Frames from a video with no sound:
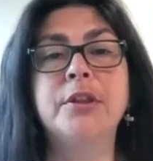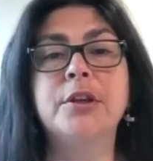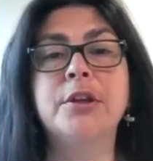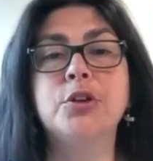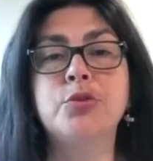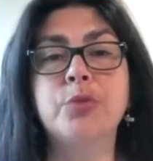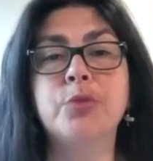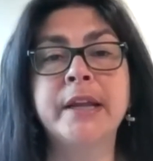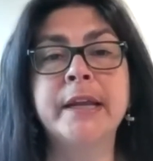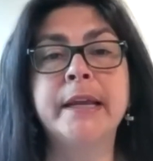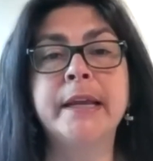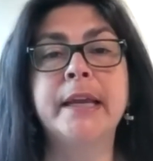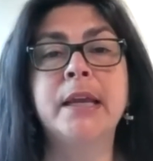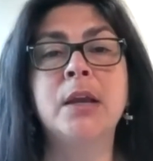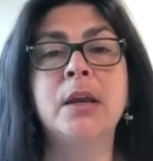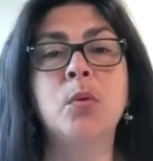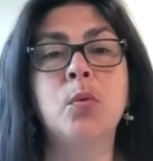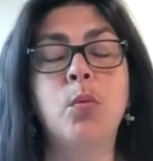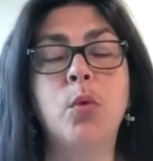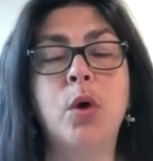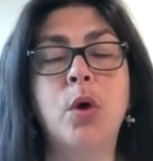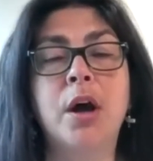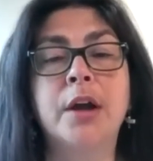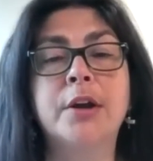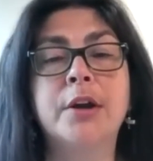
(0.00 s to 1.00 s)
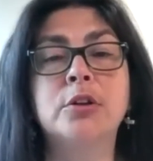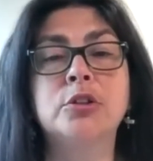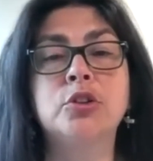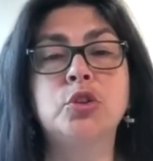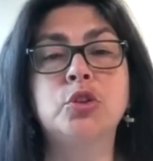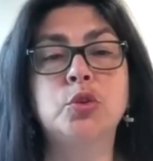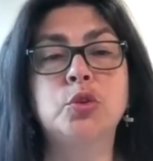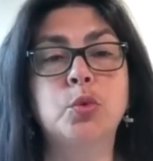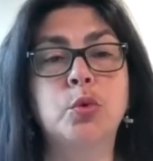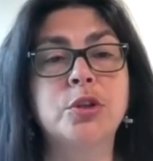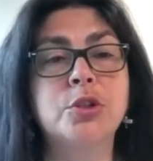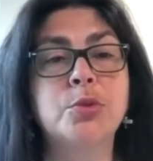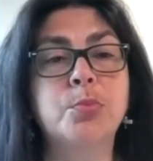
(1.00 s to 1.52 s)
the Drinking Water
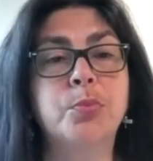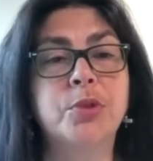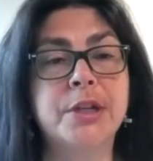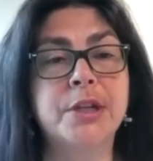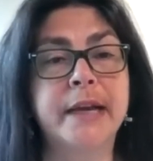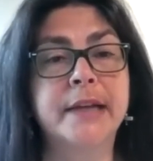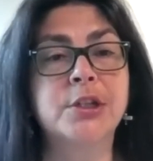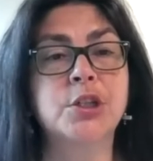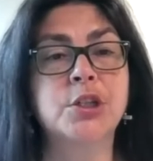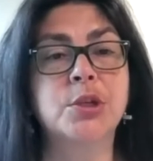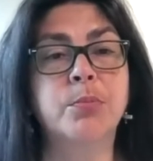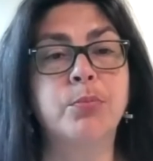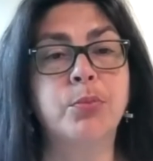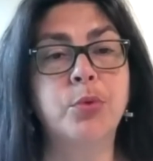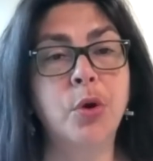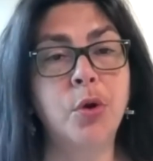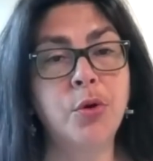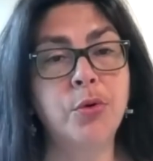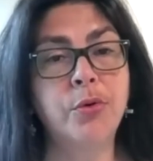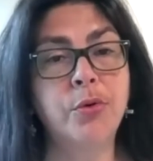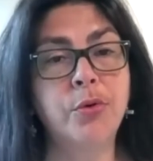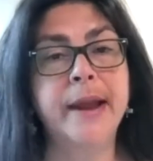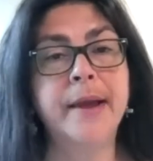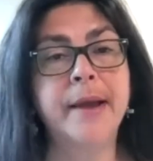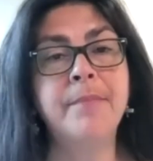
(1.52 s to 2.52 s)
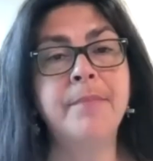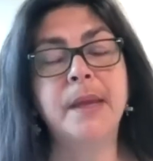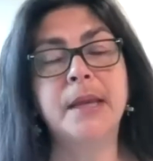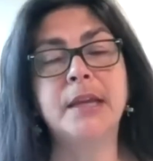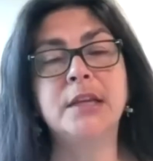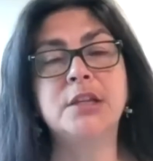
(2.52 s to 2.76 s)
Source Protection Program.